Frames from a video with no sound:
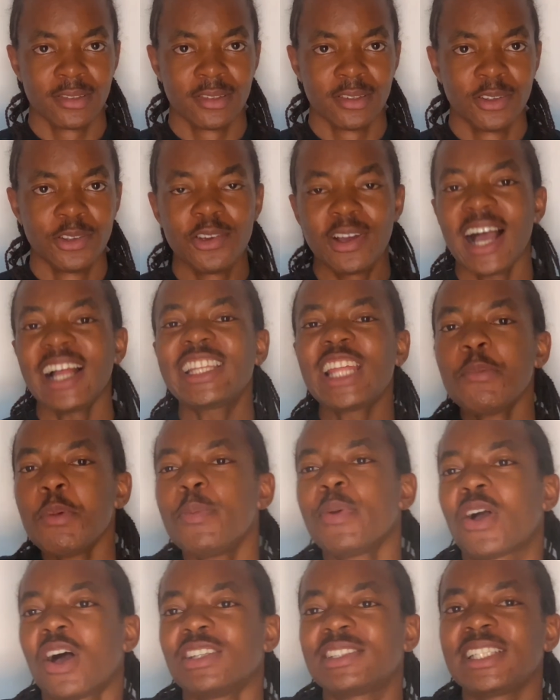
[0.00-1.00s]
You can't tell me
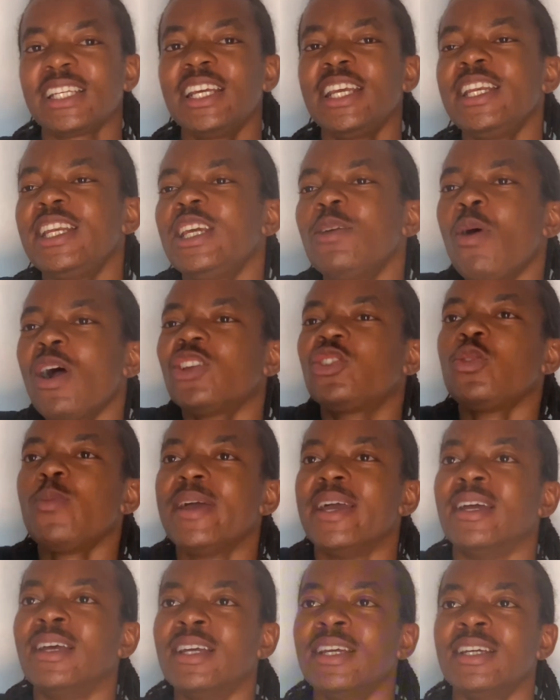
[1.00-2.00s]
because in Igbo
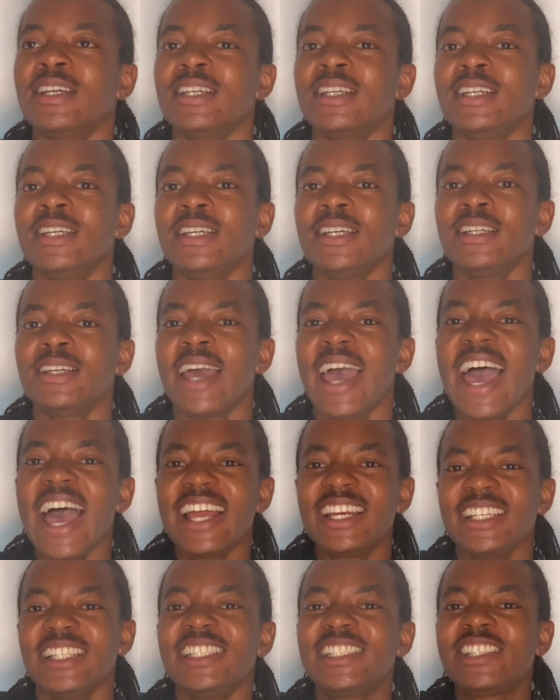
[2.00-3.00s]
Izugbe,
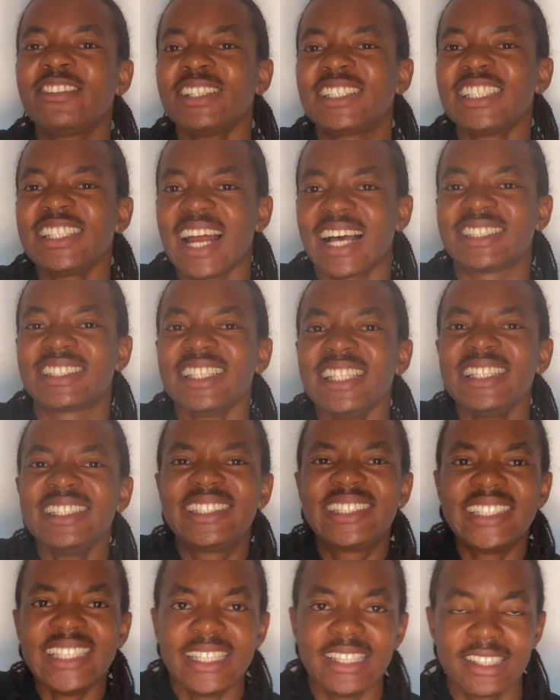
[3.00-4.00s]
head is written as
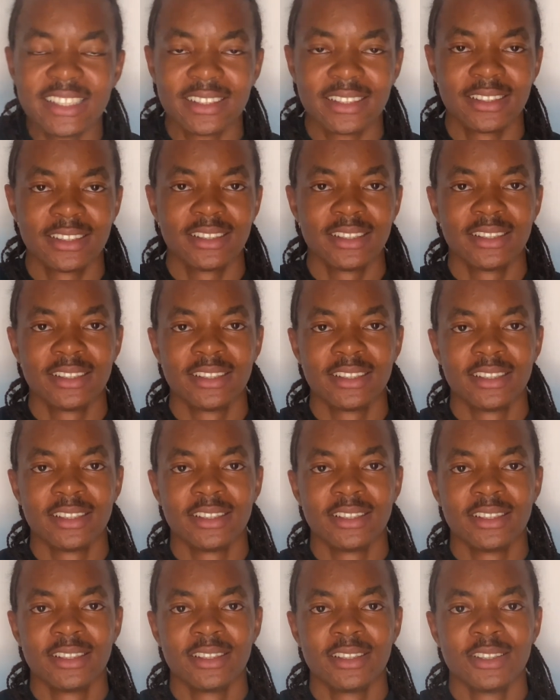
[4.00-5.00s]
Isi.
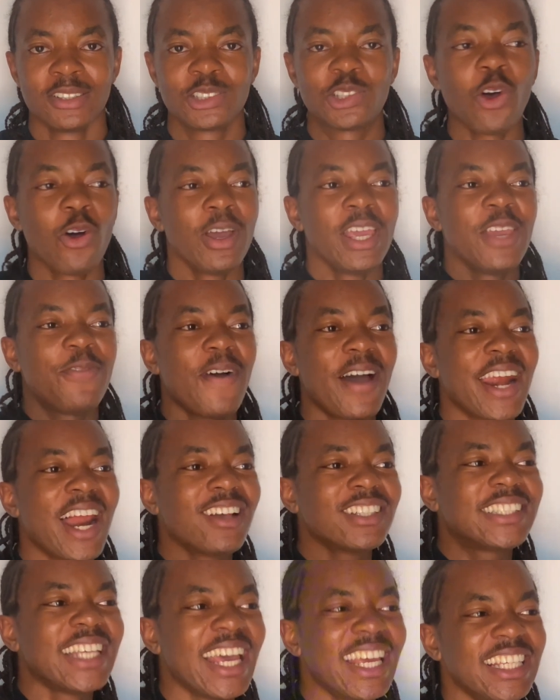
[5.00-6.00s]
So if I
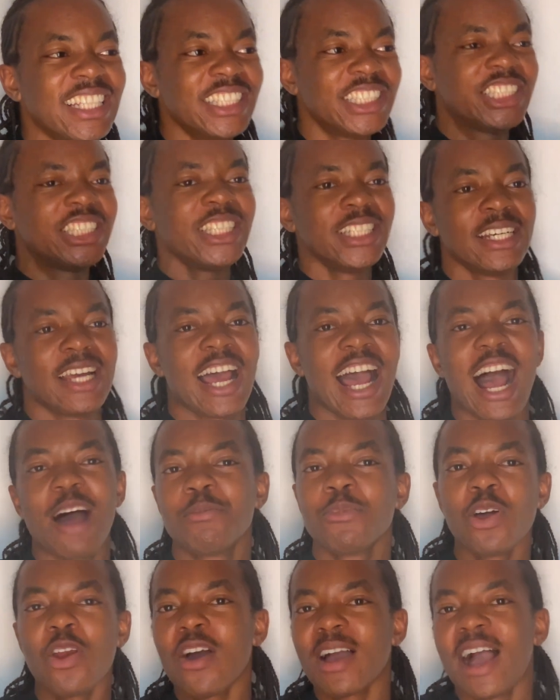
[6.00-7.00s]
now say Ishi,
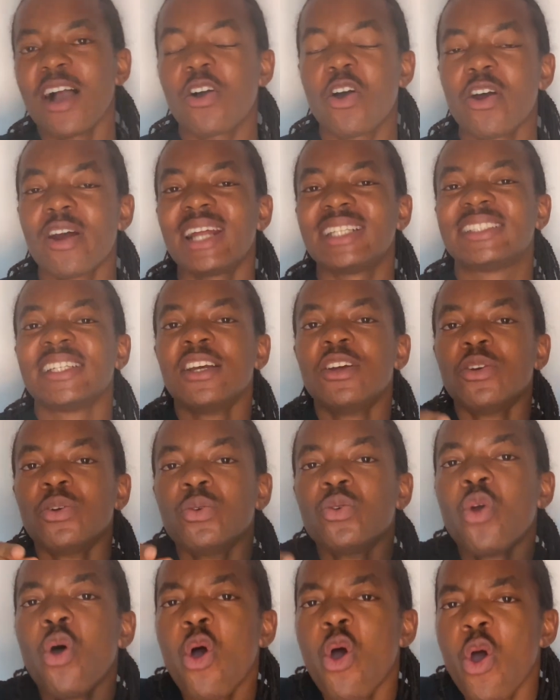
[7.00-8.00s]
I'm no longer correct.
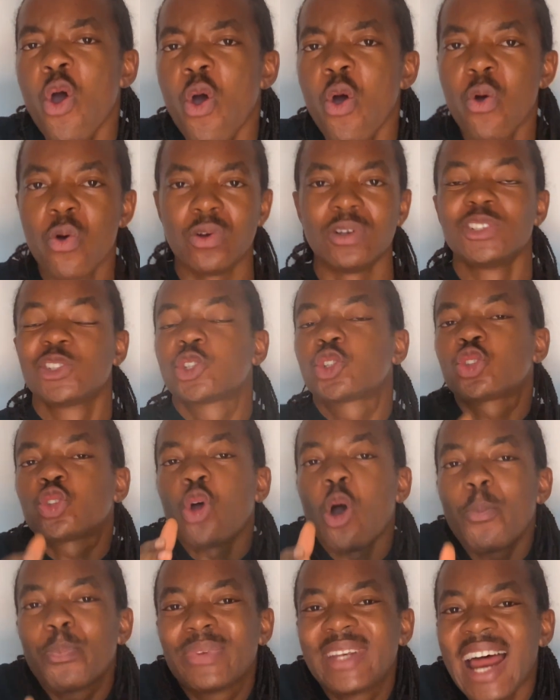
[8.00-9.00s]
No,
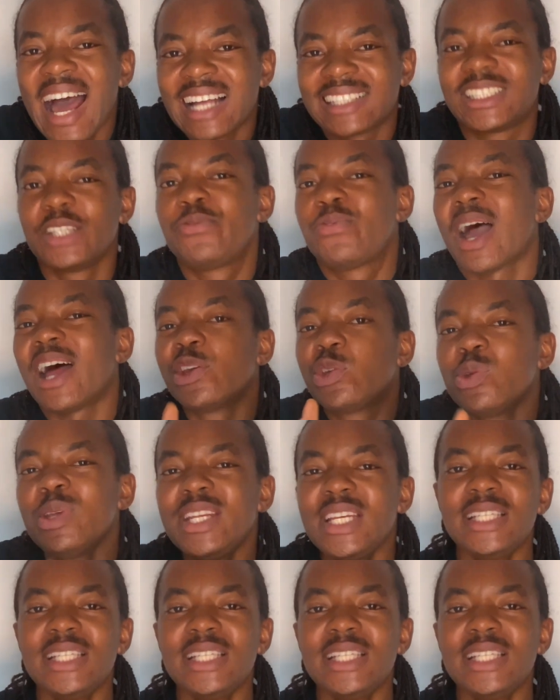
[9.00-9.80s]
stop that if you are doing